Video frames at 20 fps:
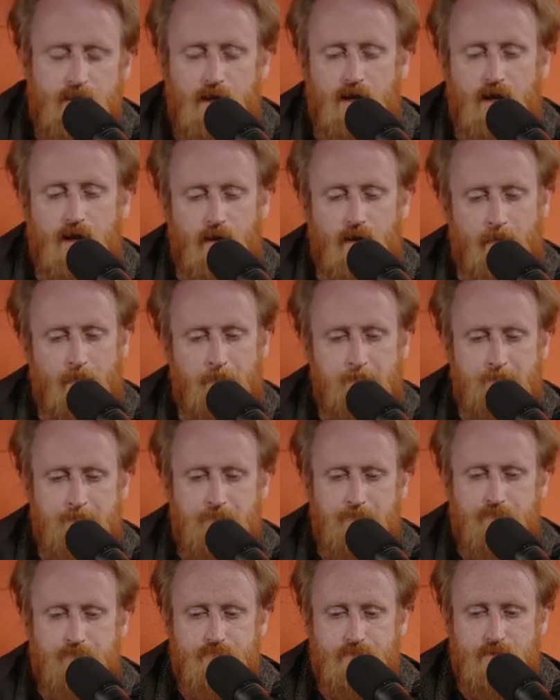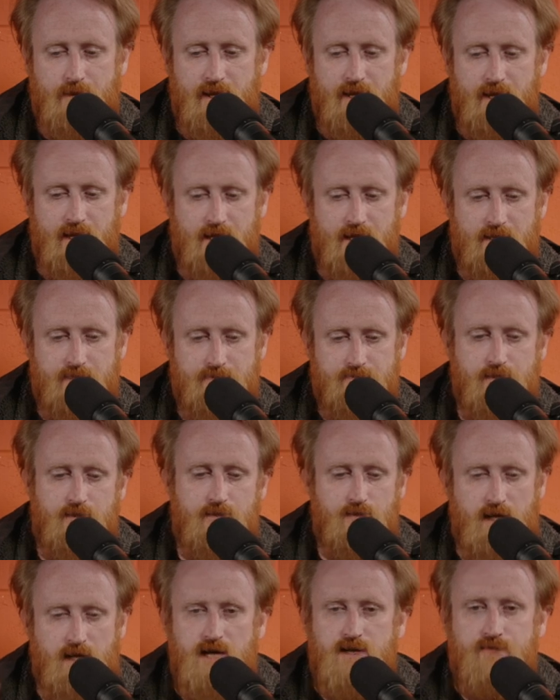Um, and a
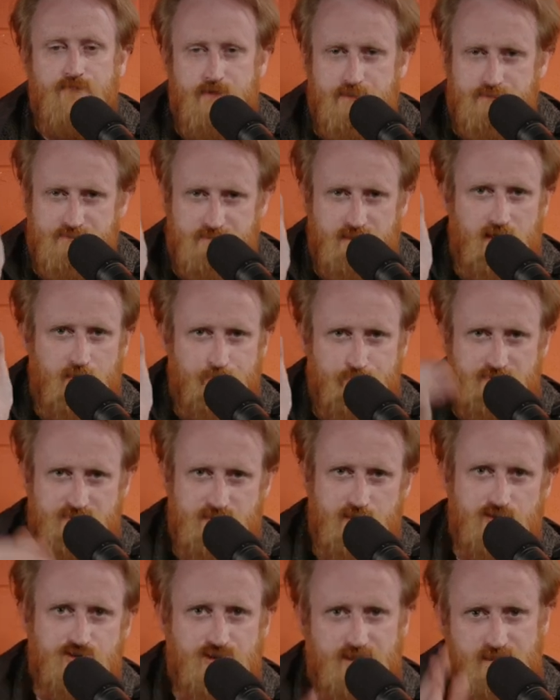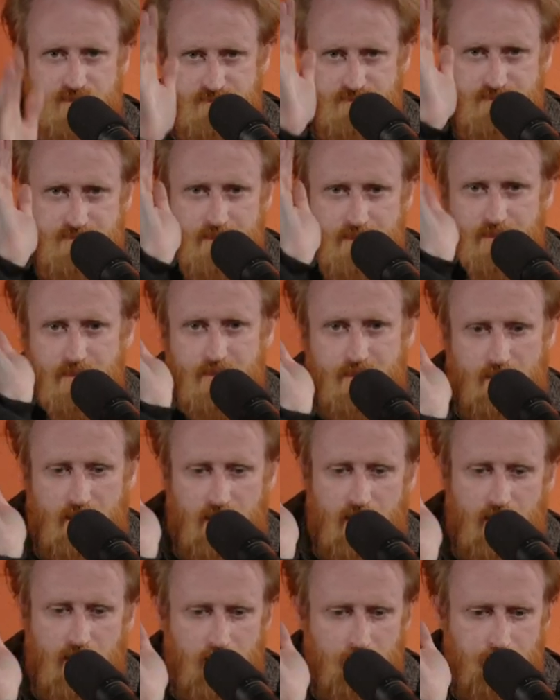lot of his compositions
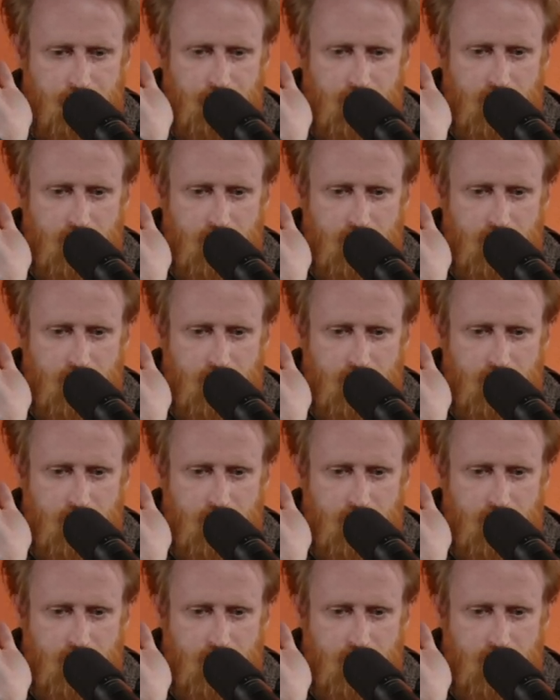uh,